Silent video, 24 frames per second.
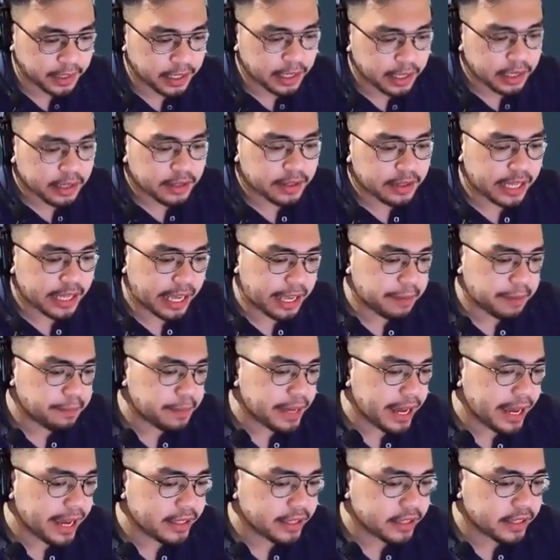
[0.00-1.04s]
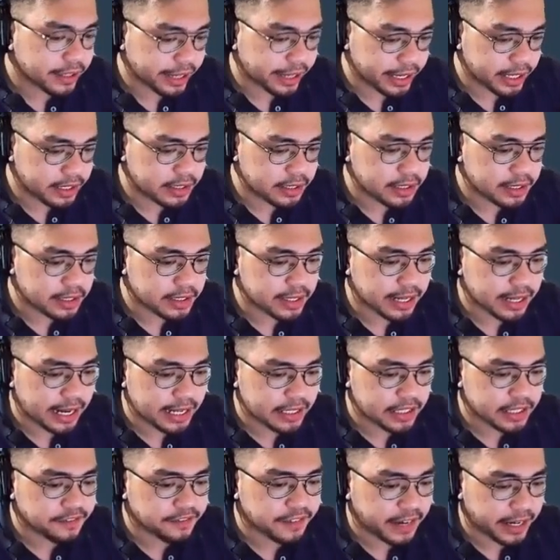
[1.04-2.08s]
The API trains its
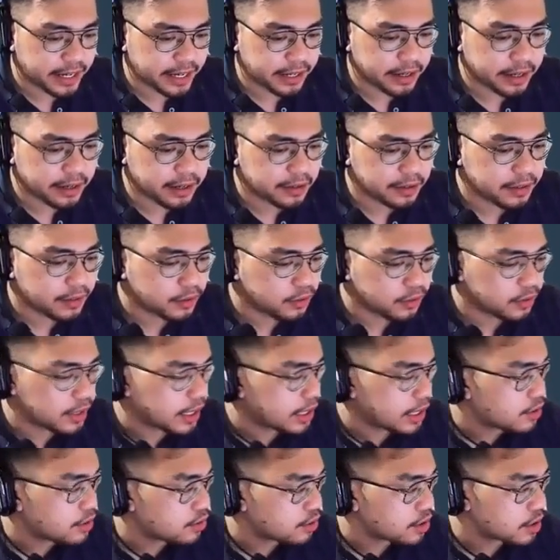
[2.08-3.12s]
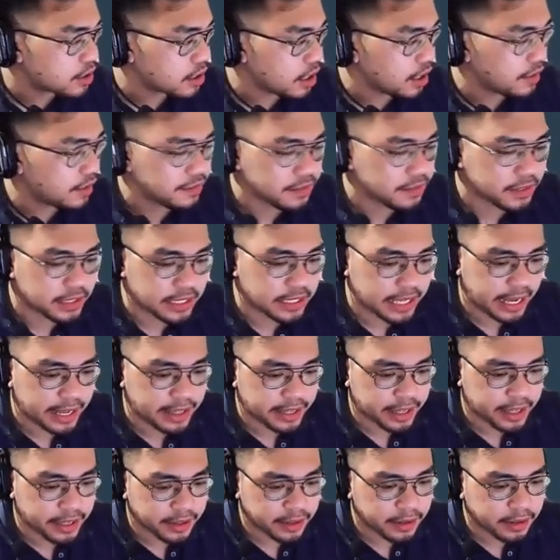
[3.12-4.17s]
classifier through the use of
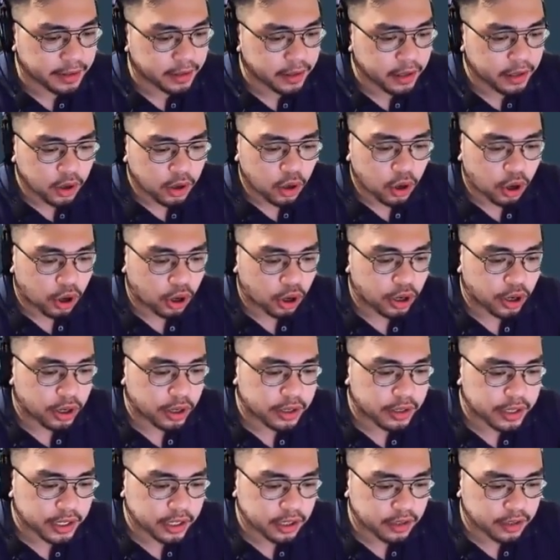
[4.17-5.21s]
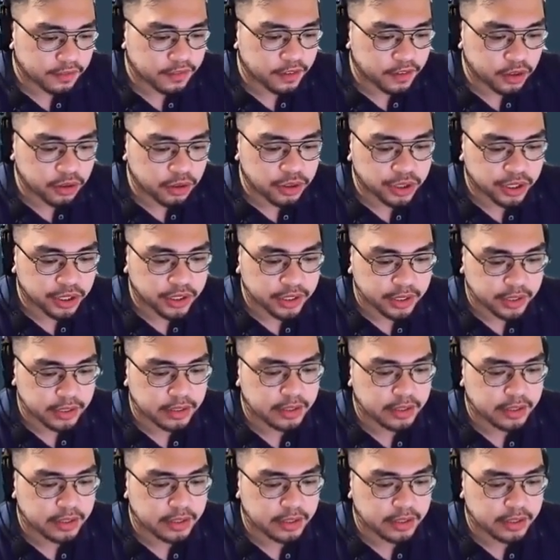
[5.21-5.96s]
CNN or the convolutional